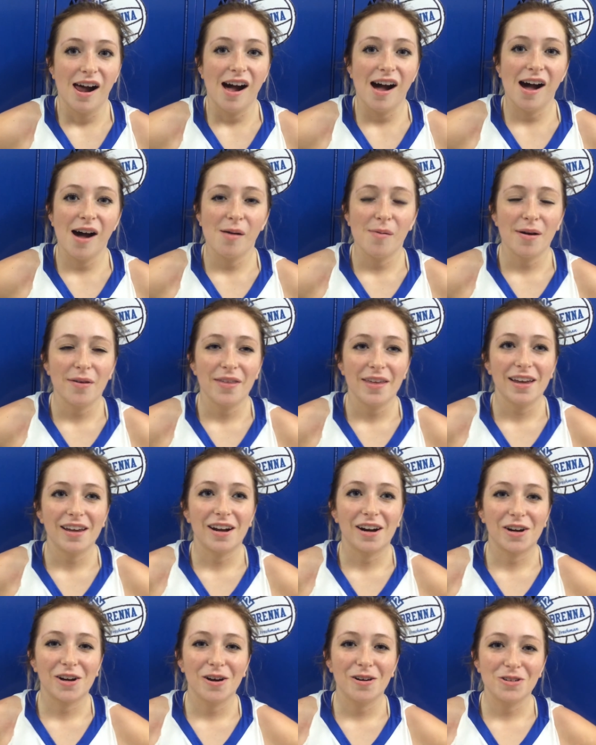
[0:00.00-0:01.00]
Um, I think
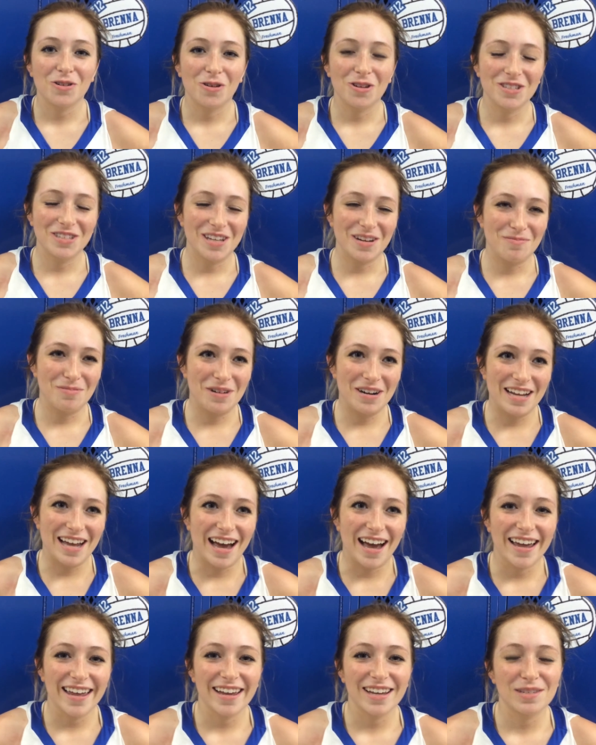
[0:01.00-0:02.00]
our coach holds us up pretty
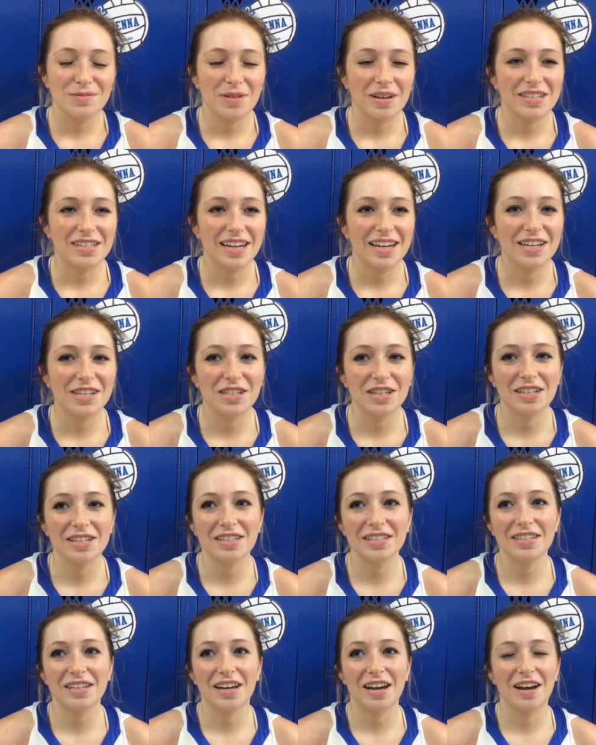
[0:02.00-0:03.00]
high
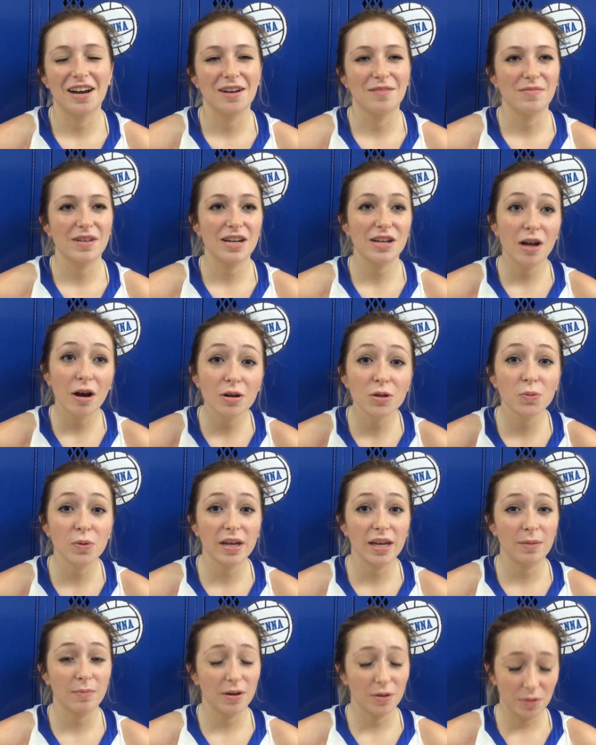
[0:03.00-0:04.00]
expectations. Um, he knows we
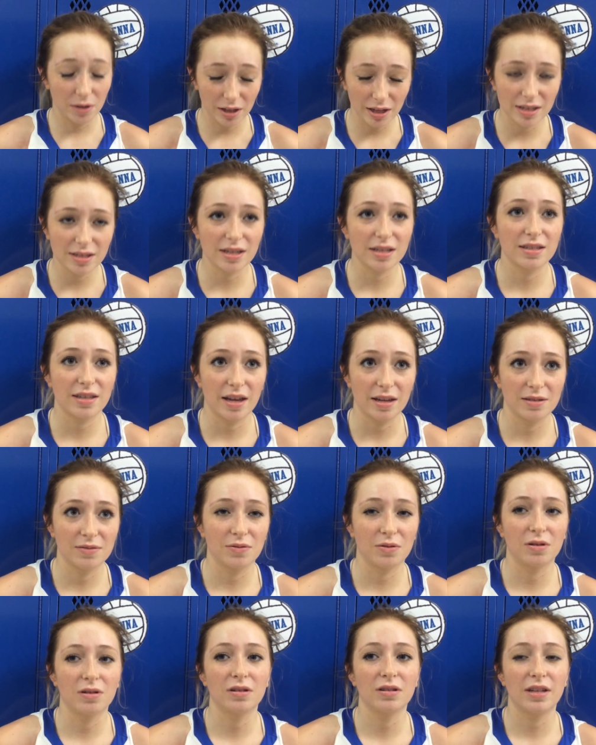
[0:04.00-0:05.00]
can be really
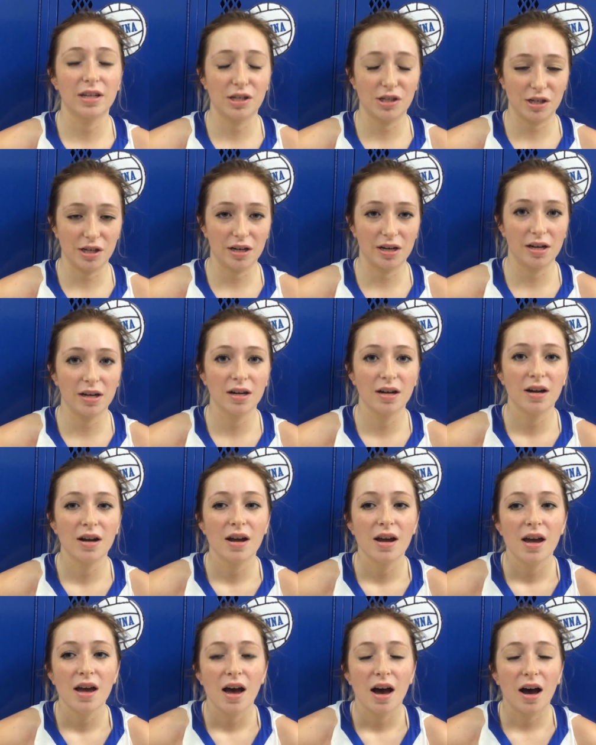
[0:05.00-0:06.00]
successful this year.
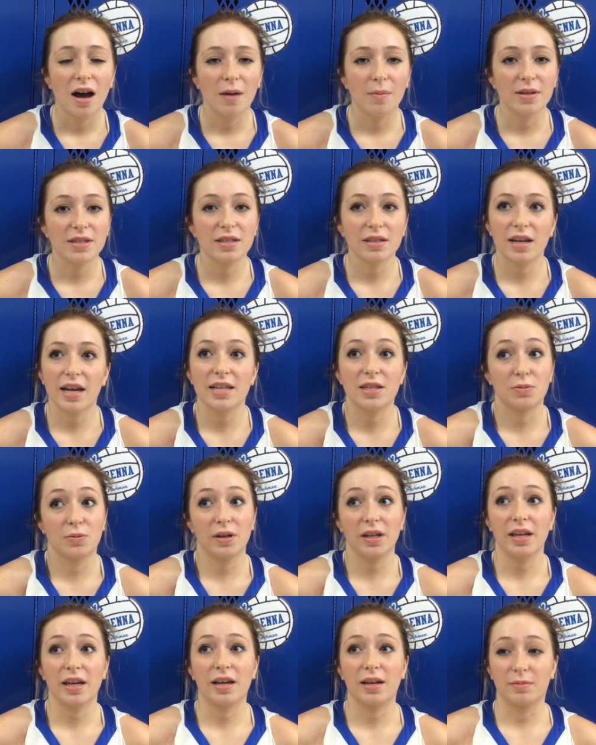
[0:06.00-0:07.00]
Um, it's it's
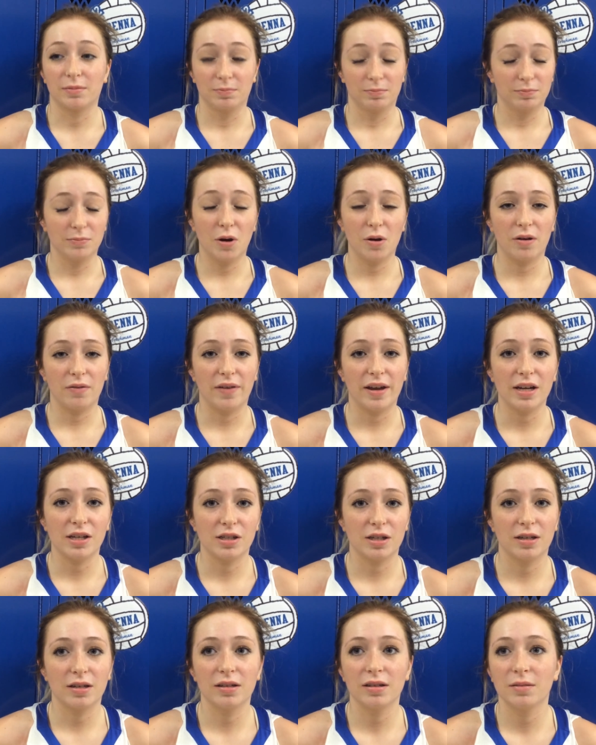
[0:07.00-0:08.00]
really a
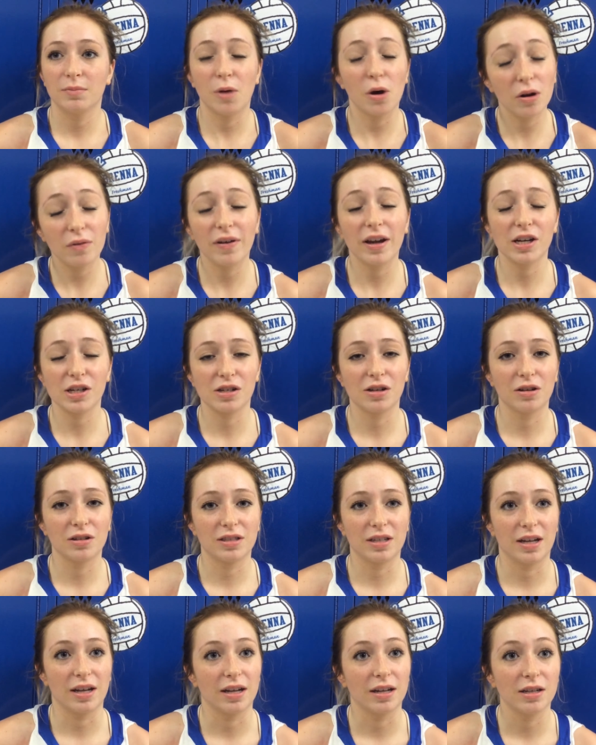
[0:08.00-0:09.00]
motivation, motivational
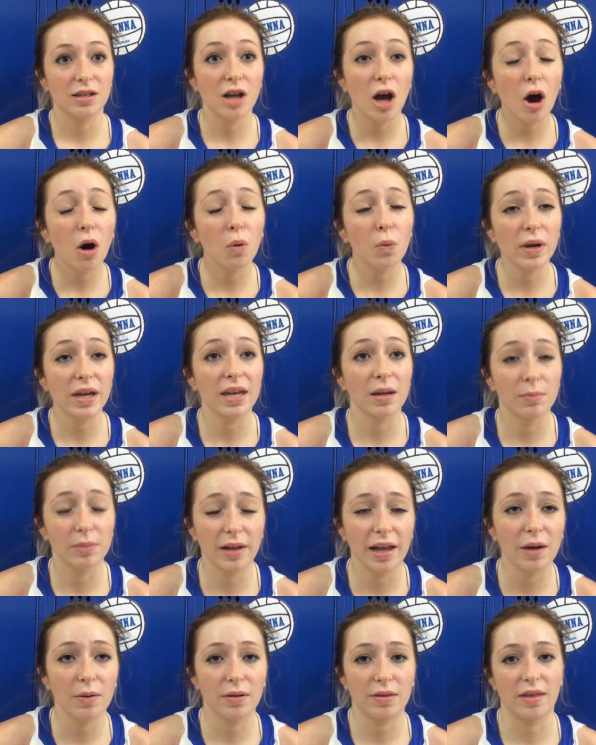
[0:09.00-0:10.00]
to know we can
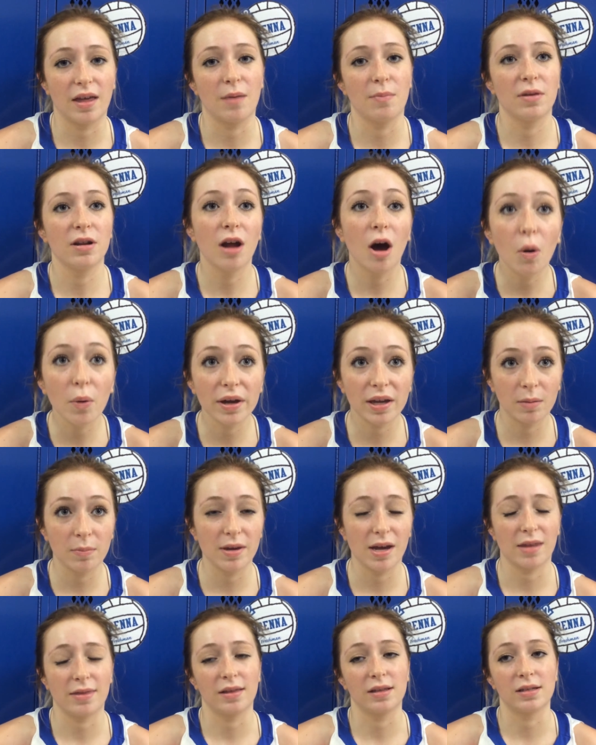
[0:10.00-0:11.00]
play with them and know we can
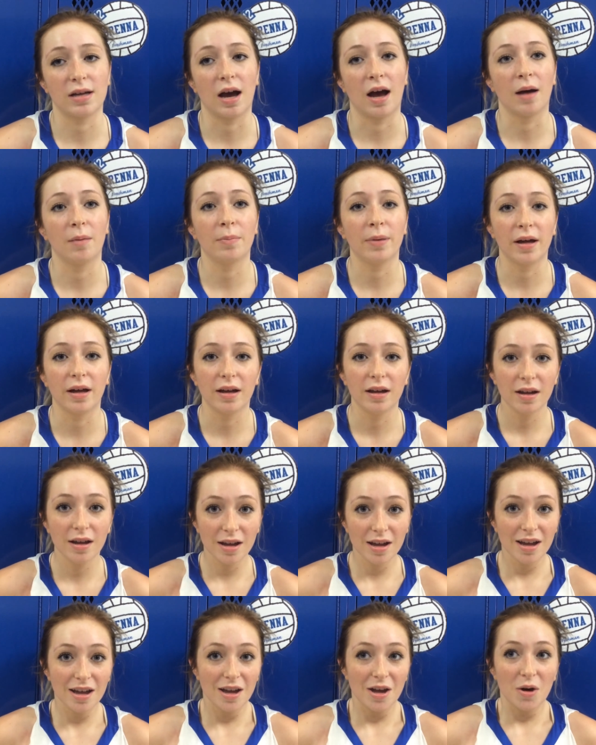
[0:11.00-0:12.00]
be at the top. But
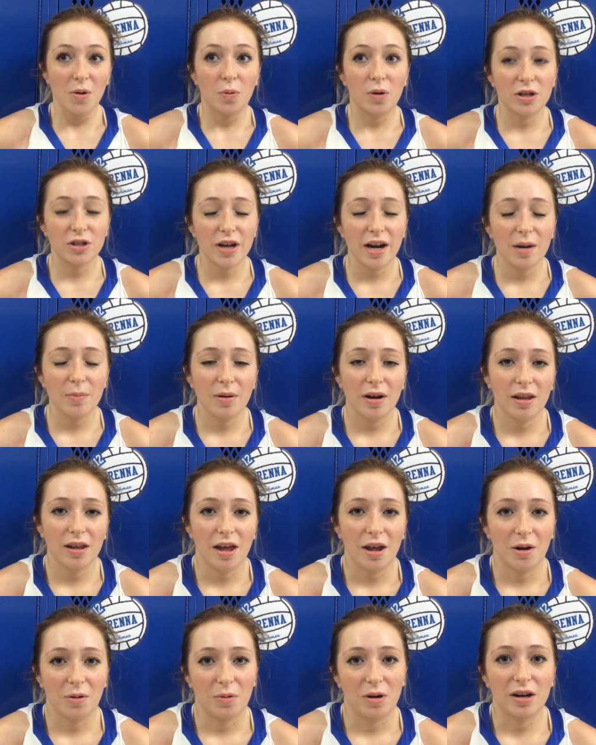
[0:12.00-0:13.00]
we're trying to put a
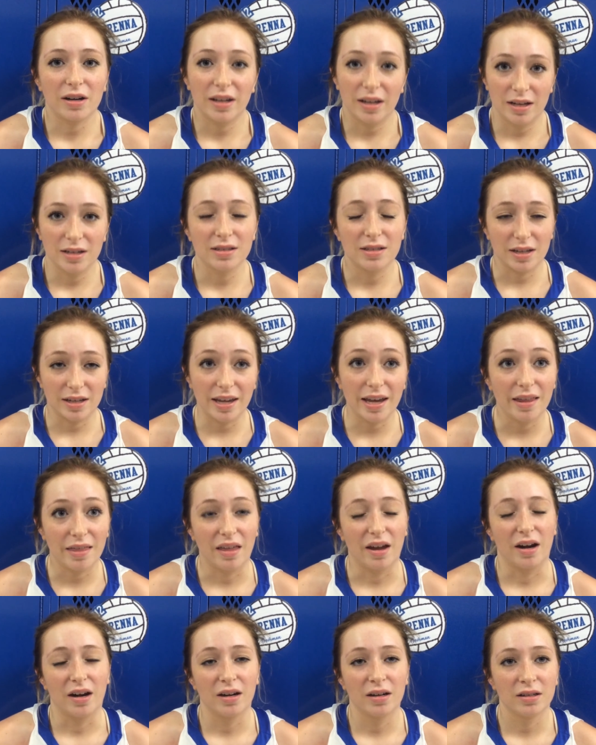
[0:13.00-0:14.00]
lot of work in to get
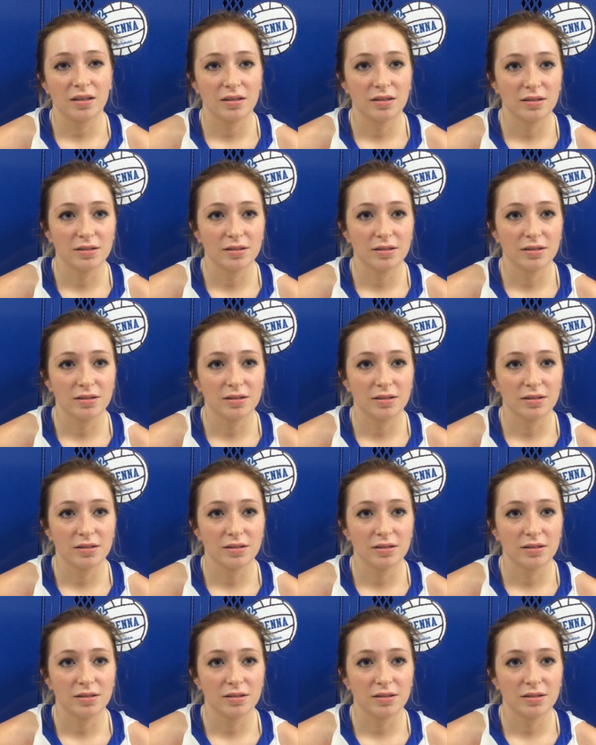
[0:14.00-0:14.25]
there.